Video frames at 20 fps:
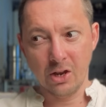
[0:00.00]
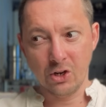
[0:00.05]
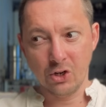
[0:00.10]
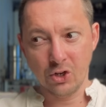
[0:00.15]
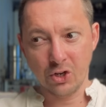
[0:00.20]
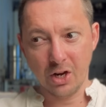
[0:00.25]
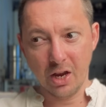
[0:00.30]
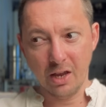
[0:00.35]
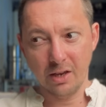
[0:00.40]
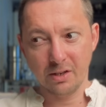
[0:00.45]

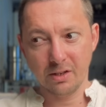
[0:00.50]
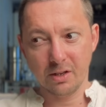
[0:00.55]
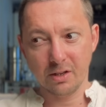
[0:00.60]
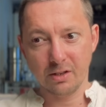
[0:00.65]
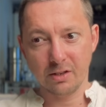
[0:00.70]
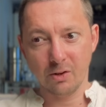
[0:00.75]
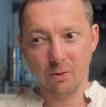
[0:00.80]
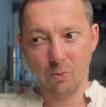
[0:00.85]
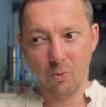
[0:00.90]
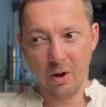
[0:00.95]

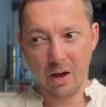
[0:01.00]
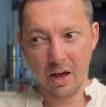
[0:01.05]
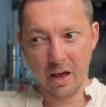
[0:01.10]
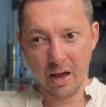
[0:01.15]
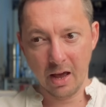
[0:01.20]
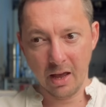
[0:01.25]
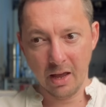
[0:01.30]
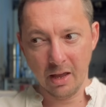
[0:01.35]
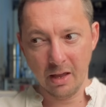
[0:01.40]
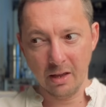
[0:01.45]
chases
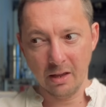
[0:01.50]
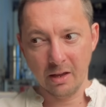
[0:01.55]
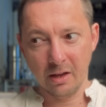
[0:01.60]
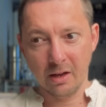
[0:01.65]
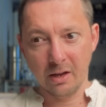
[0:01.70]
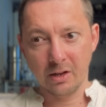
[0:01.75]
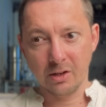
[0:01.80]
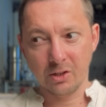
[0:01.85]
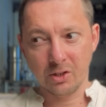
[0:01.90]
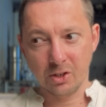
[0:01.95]
away
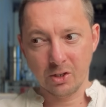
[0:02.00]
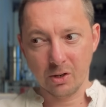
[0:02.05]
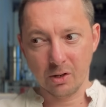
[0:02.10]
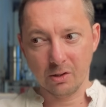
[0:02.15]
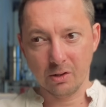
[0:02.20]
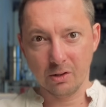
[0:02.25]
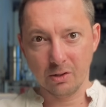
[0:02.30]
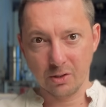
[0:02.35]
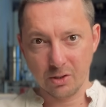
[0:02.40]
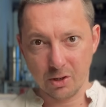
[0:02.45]

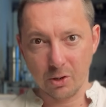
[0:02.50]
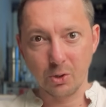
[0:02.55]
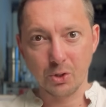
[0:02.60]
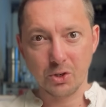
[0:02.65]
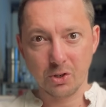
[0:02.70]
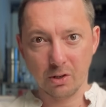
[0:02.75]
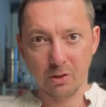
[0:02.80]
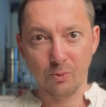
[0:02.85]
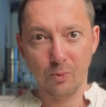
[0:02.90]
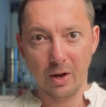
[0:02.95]
certain
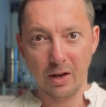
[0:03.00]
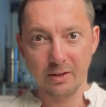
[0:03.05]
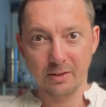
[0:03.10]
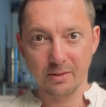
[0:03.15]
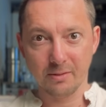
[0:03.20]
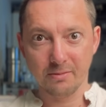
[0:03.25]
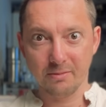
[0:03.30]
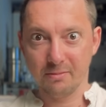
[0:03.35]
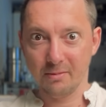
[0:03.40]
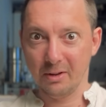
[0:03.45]
social ways
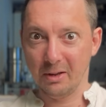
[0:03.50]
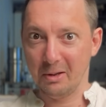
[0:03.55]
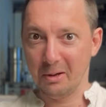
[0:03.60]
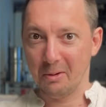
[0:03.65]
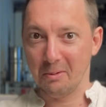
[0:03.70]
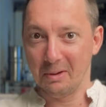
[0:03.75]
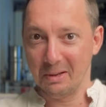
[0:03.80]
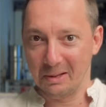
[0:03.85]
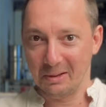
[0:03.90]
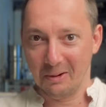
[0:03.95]
of
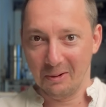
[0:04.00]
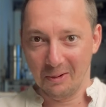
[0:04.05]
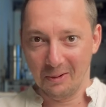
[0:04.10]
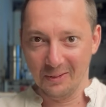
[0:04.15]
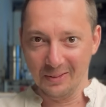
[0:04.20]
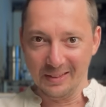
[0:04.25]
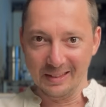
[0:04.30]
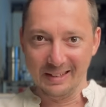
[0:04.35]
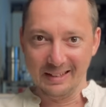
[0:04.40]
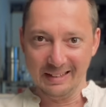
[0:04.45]
going on